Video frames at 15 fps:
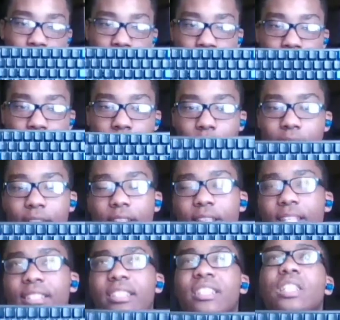So this is a
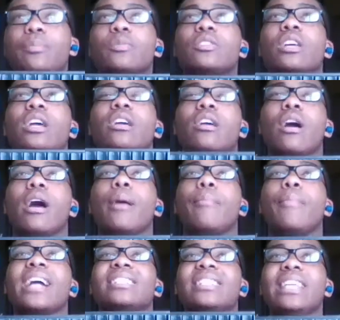60%
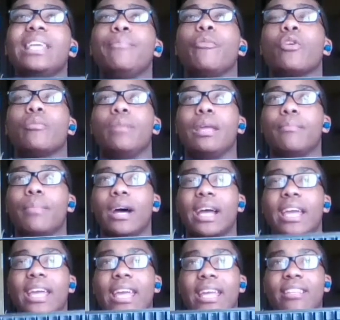compact keyboard made by
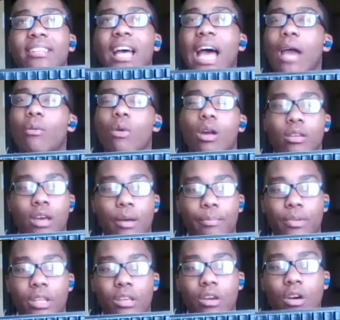a Taiwan
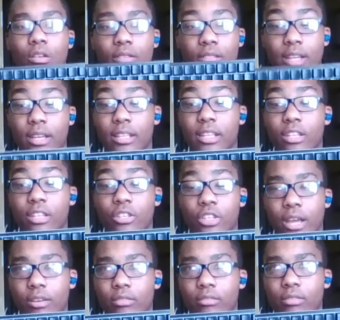company called Ducky
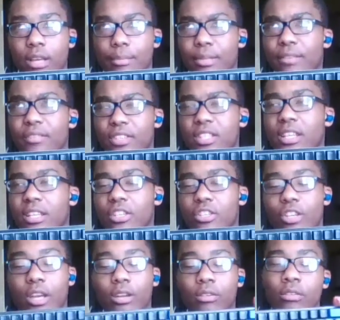Channel. I believe it's Ducky Channel.